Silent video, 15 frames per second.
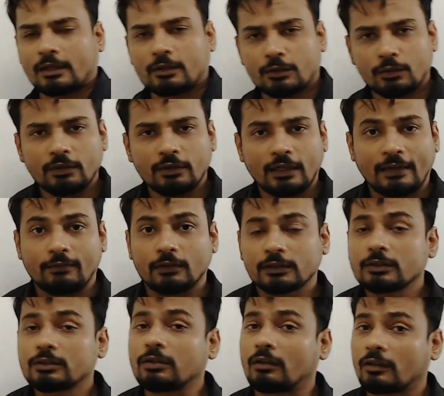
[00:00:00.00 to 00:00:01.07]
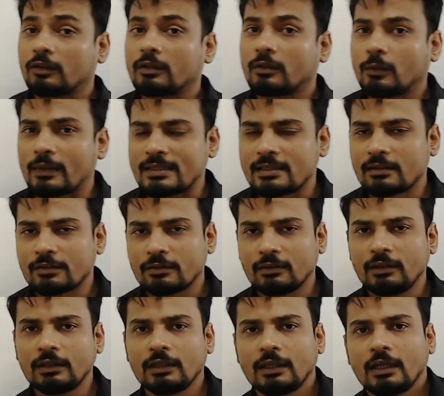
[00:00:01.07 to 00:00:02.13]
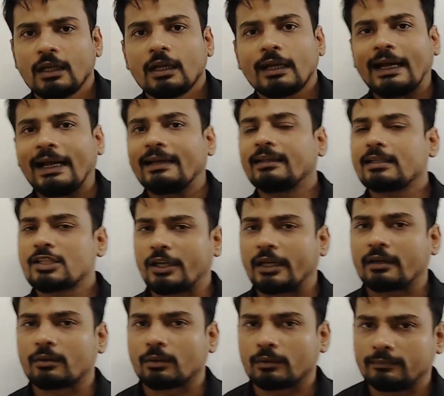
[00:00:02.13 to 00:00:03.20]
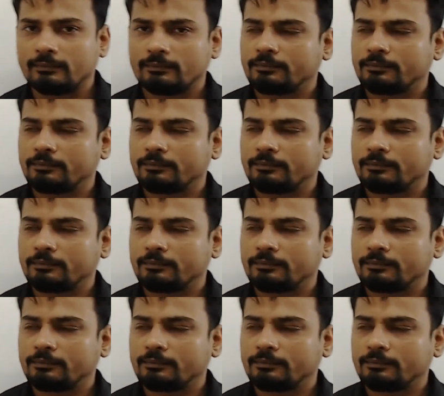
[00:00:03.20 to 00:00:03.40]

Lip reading: rule. I've also taught you the quotient rule and the chain rule.